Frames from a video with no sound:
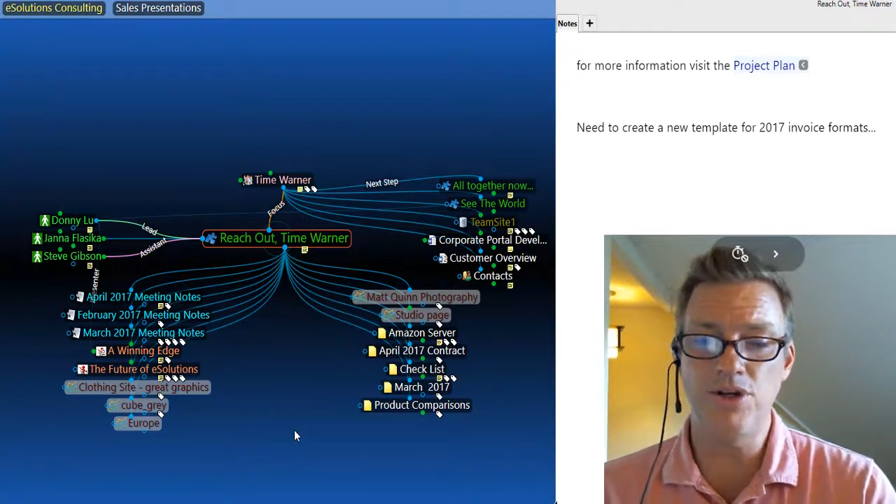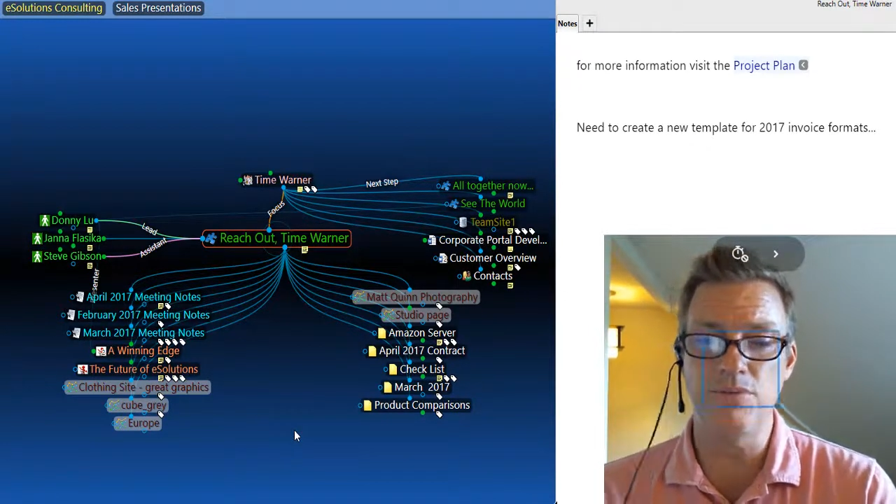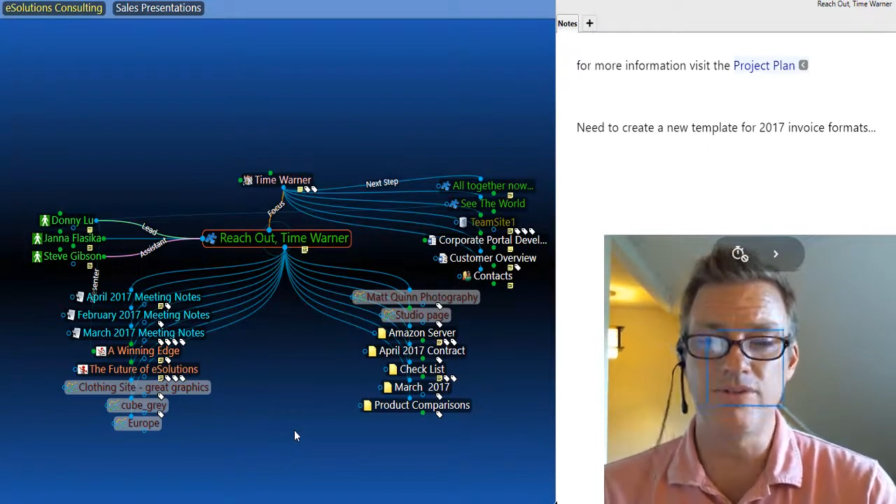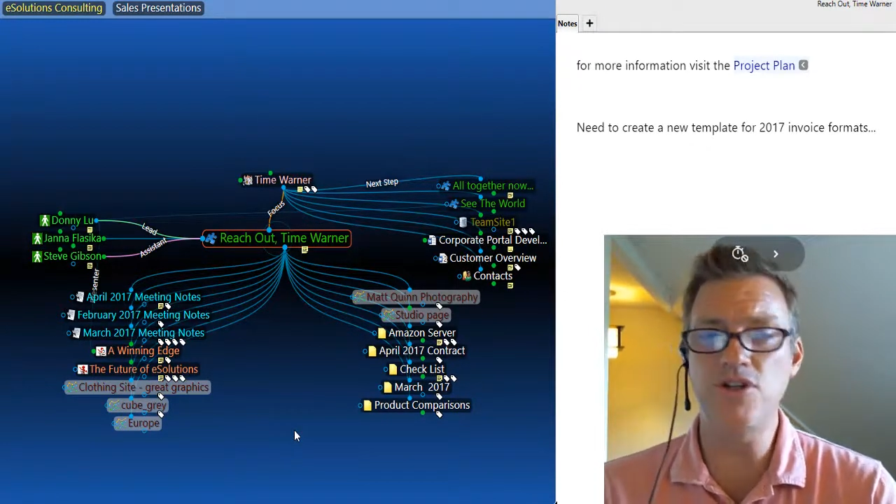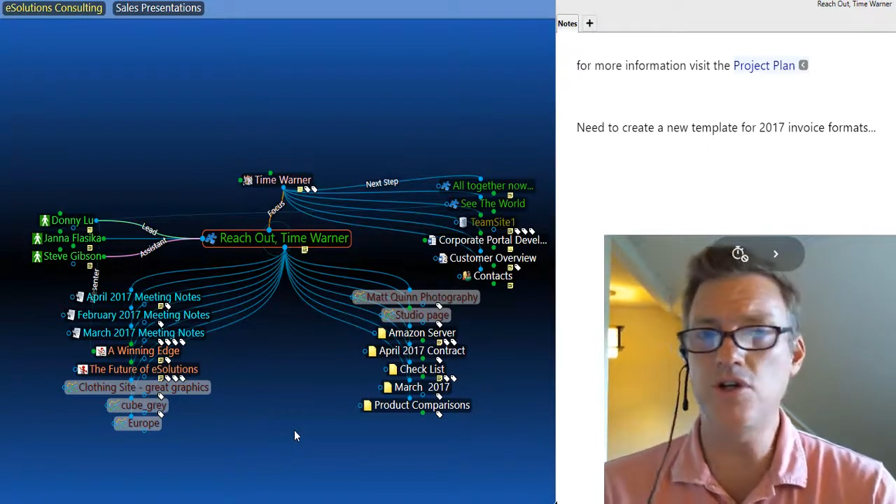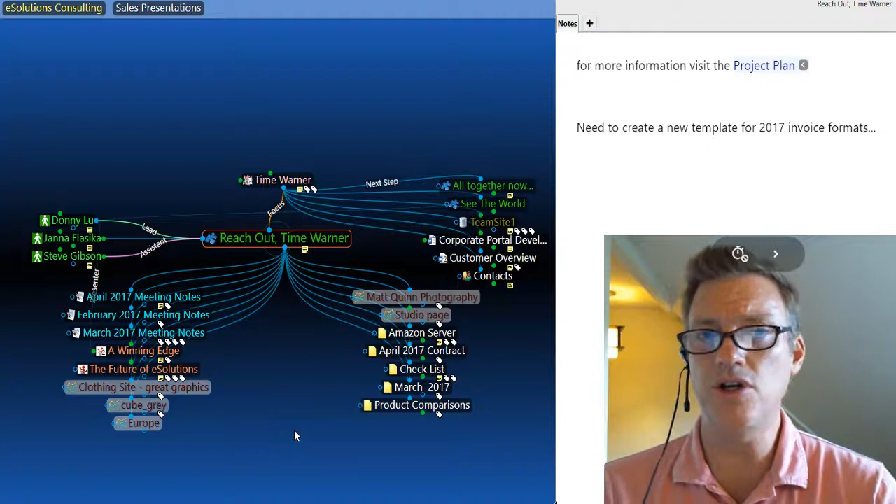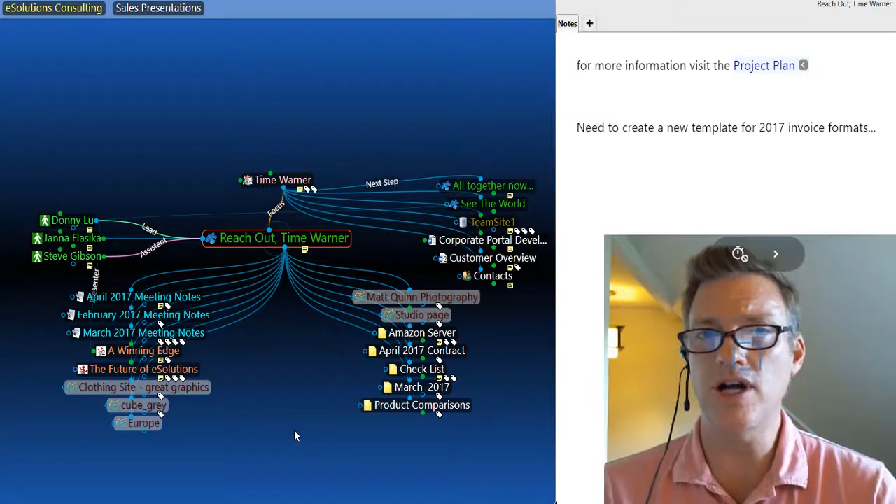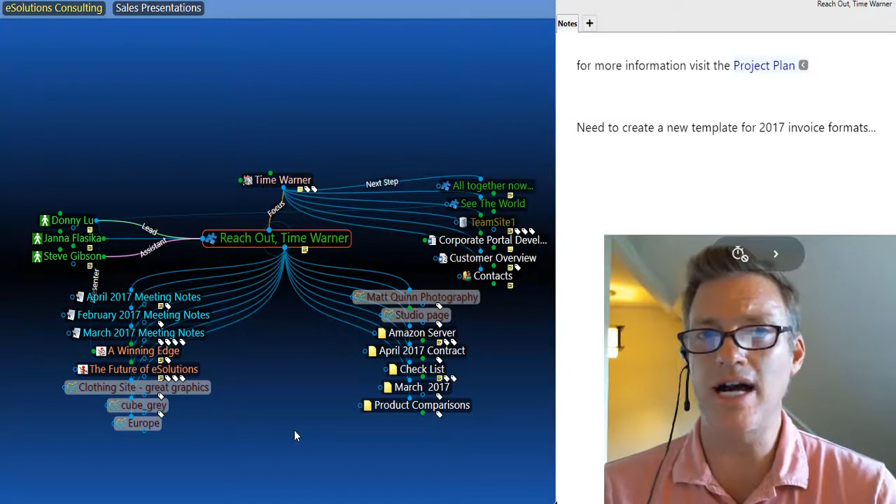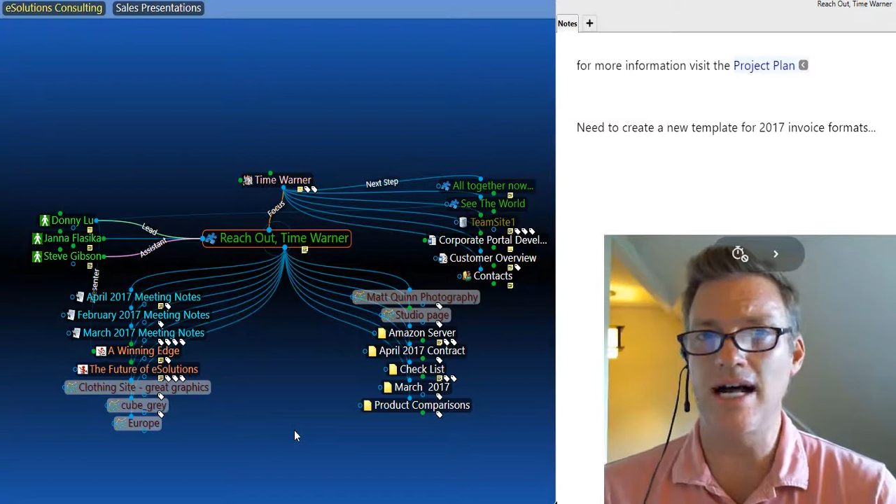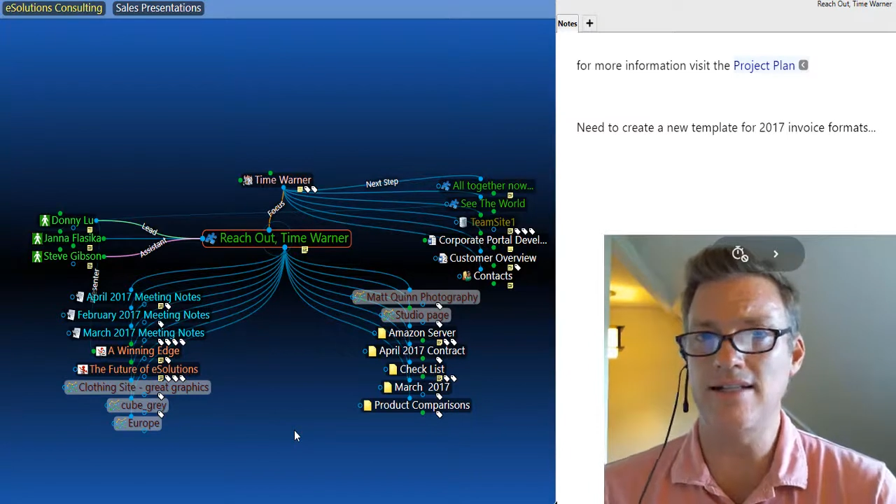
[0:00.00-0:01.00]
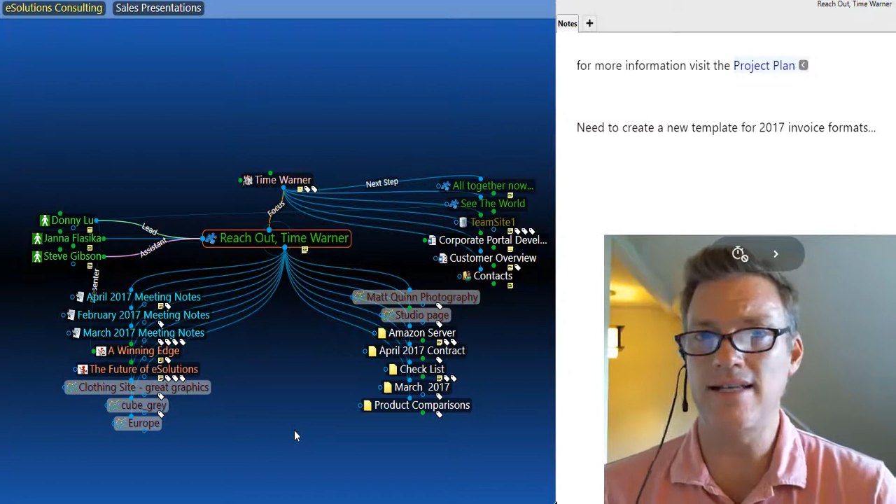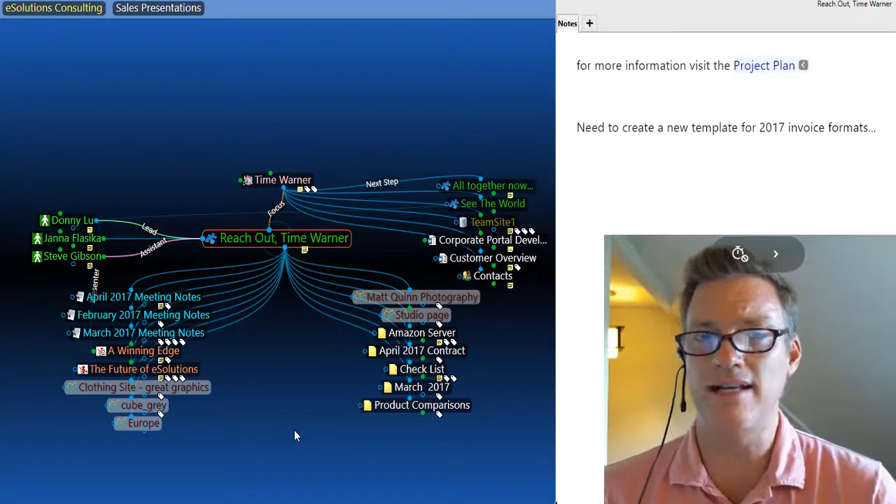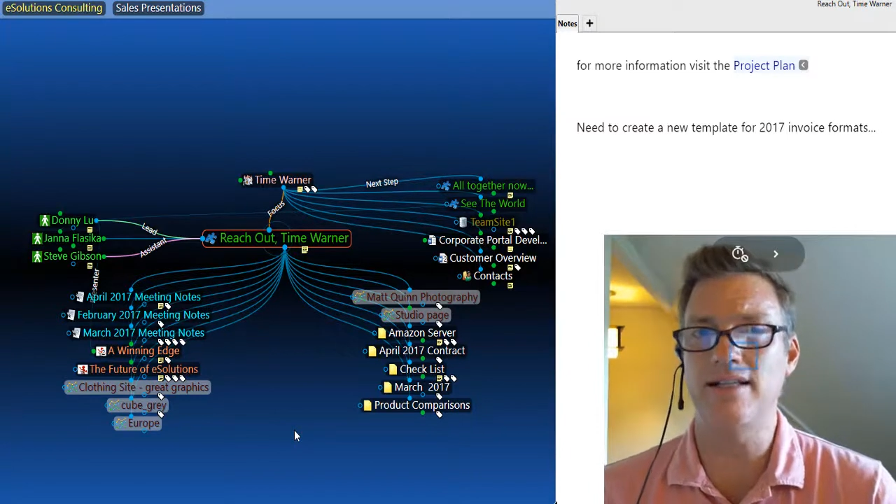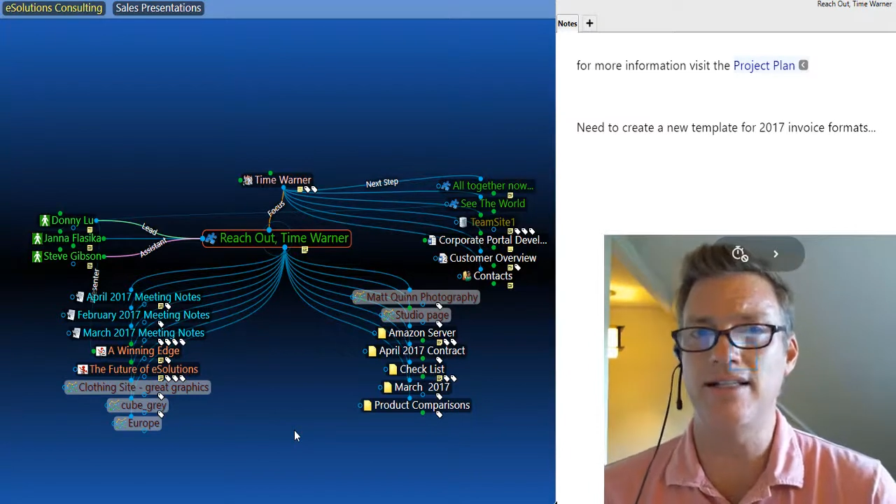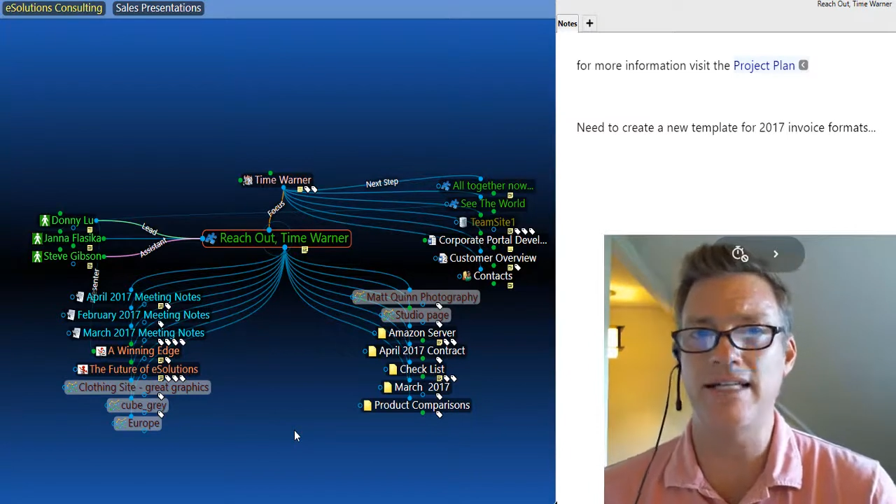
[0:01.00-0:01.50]
review your
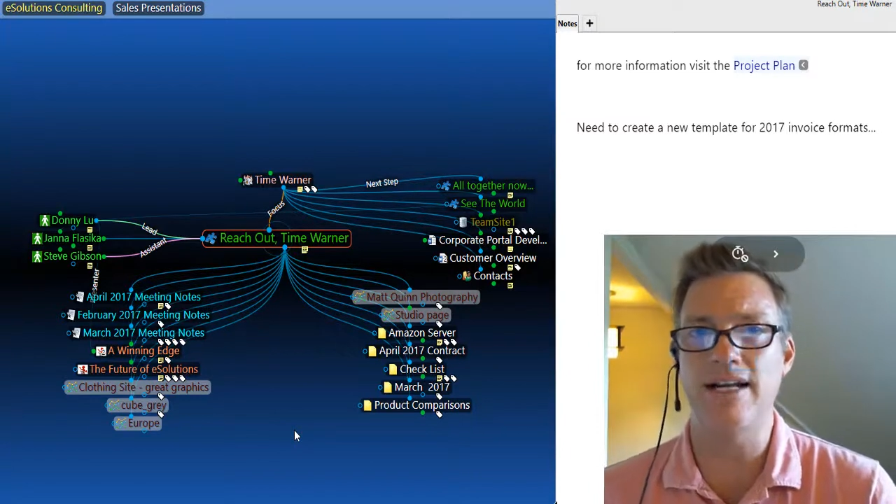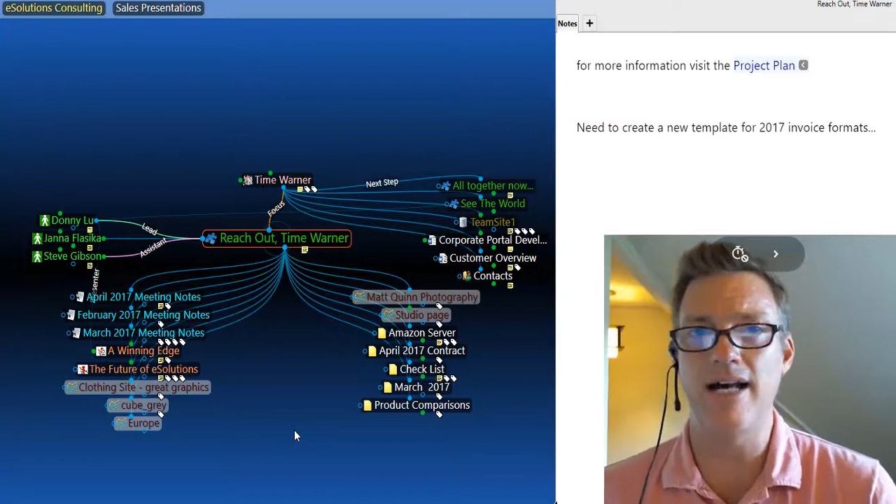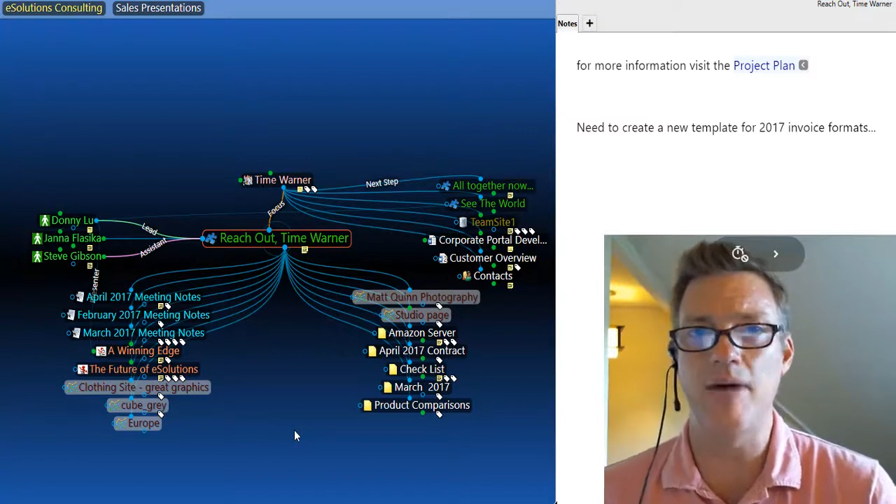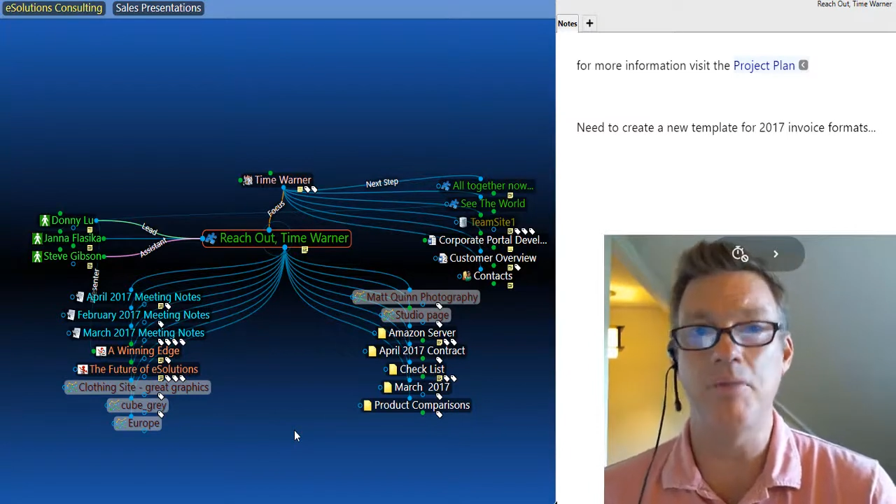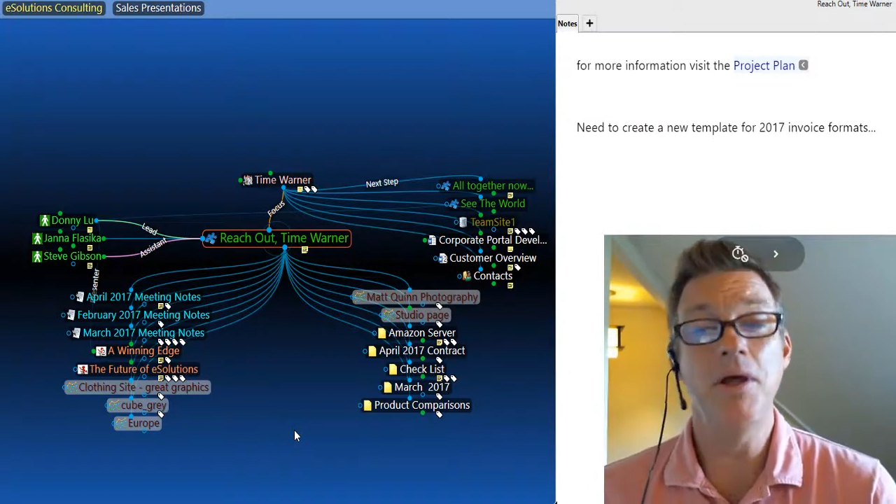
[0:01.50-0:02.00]
content, clean it up,